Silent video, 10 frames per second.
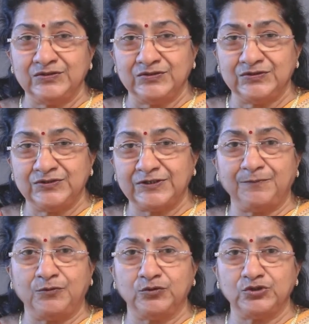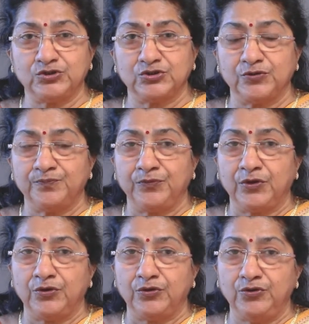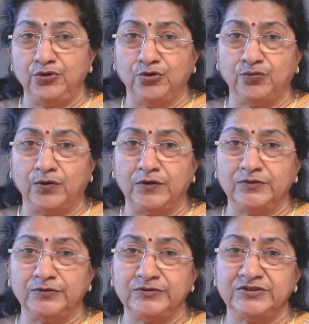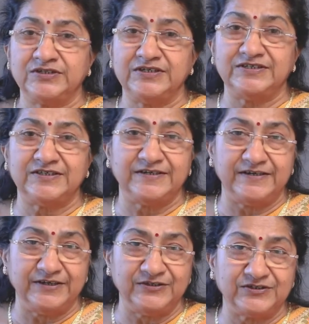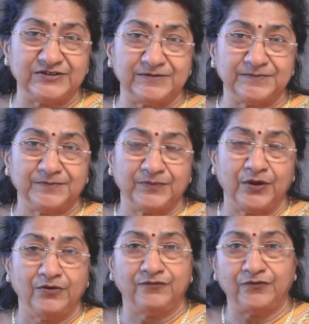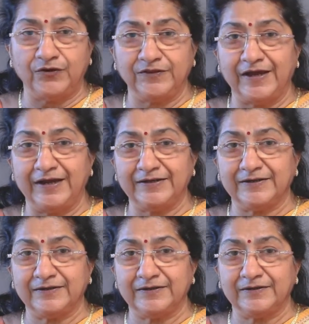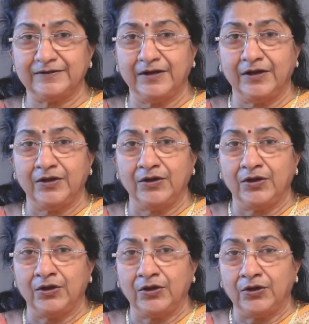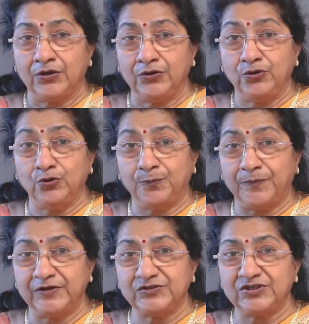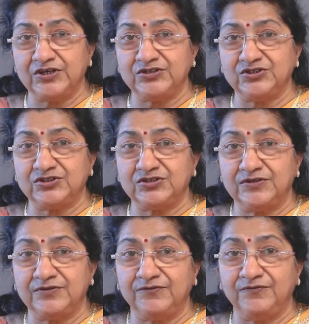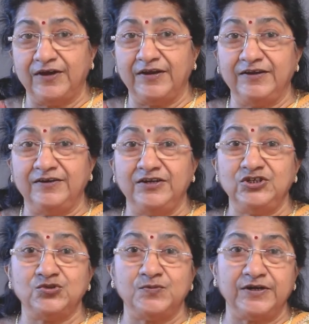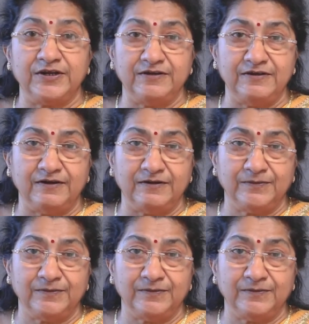Suppose you want to stitch a dress. For that, you purchase very rich material.